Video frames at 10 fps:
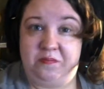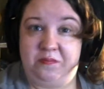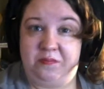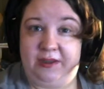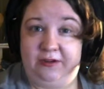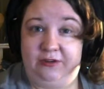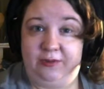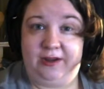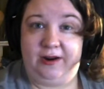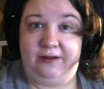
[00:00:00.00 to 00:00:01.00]
He's a
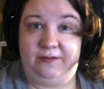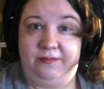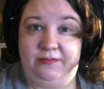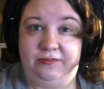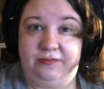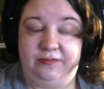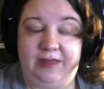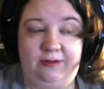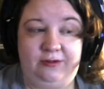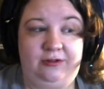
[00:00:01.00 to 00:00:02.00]
tweaker.
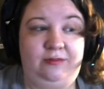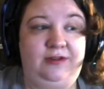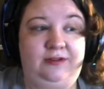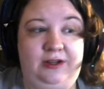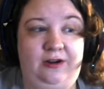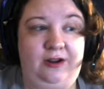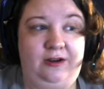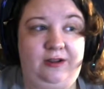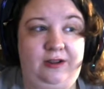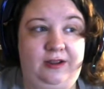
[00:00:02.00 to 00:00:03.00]
That was the big
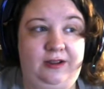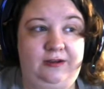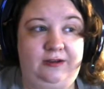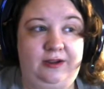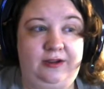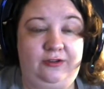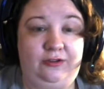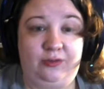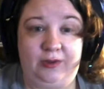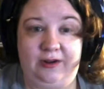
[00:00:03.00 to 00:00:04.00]
secret, is that he is a
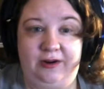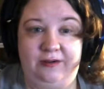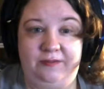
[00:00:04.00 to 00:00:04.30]
tweaker.